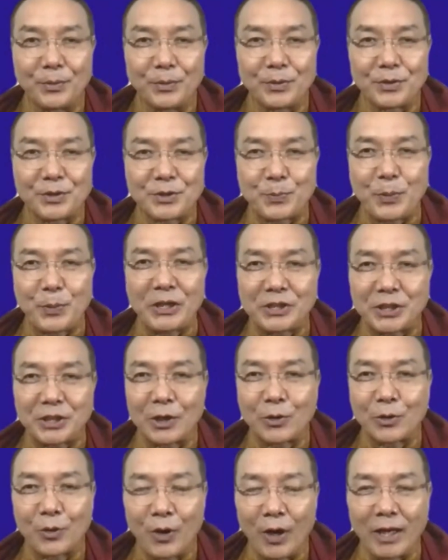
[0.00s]

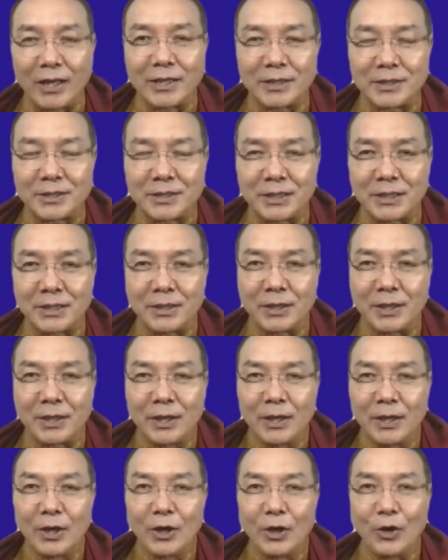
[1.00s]
special quality
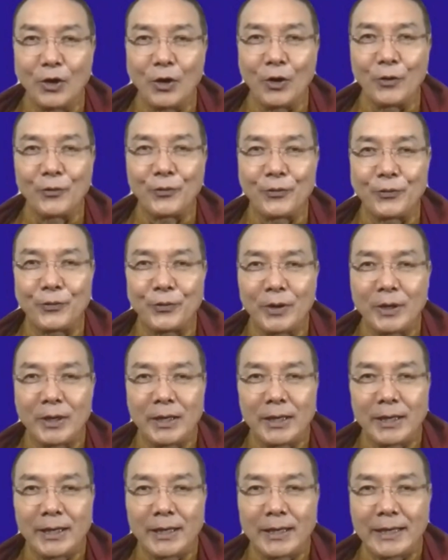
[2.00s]
of
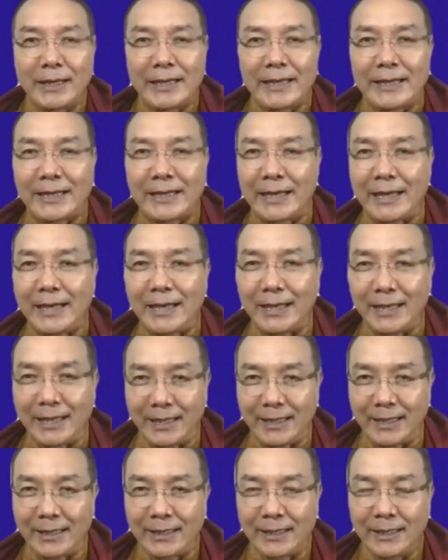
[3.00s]

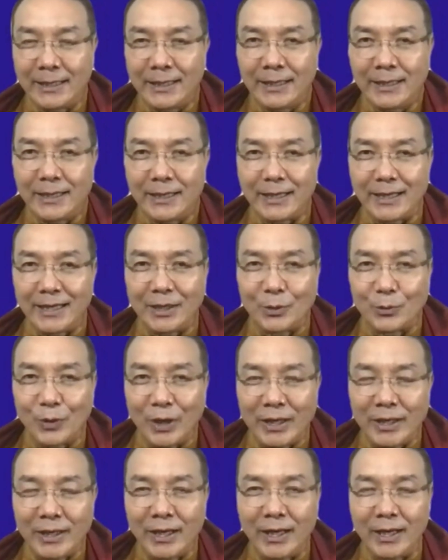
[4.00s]
healing. In
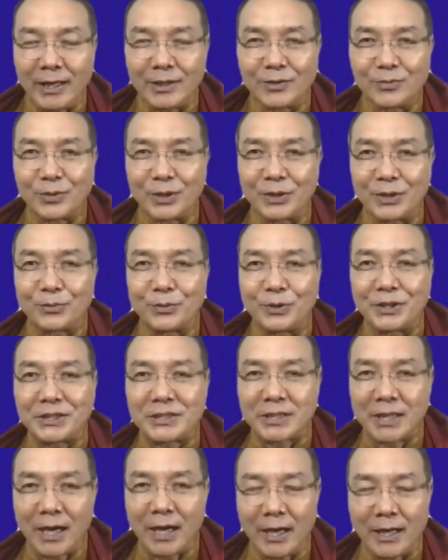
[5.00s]
one hand, when we
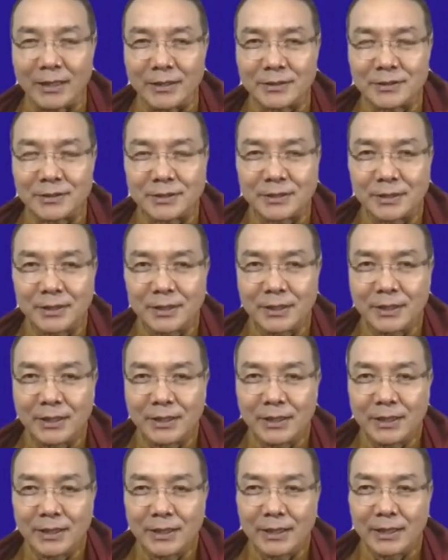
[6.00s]
chant,
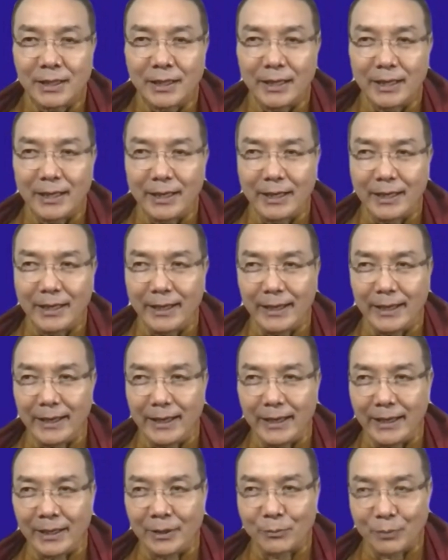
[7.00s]

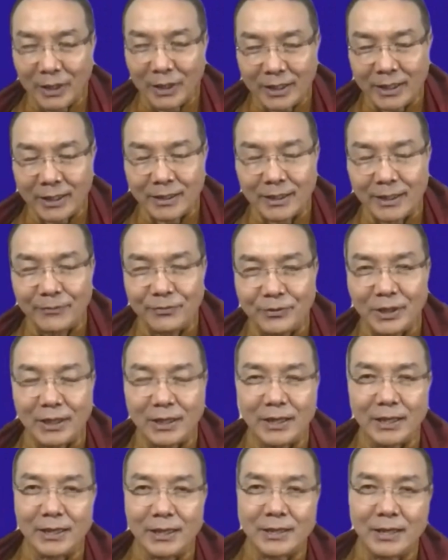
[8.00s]
in one hand,
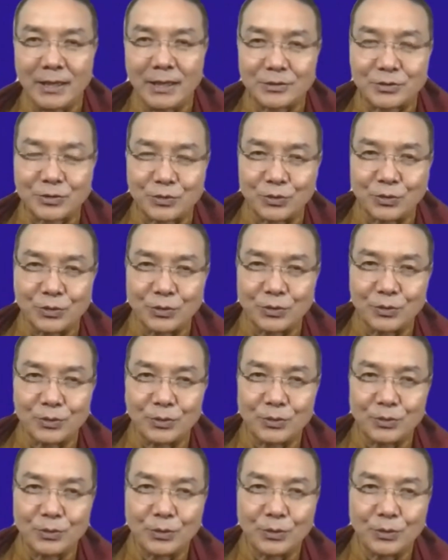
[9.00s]
definitely it has to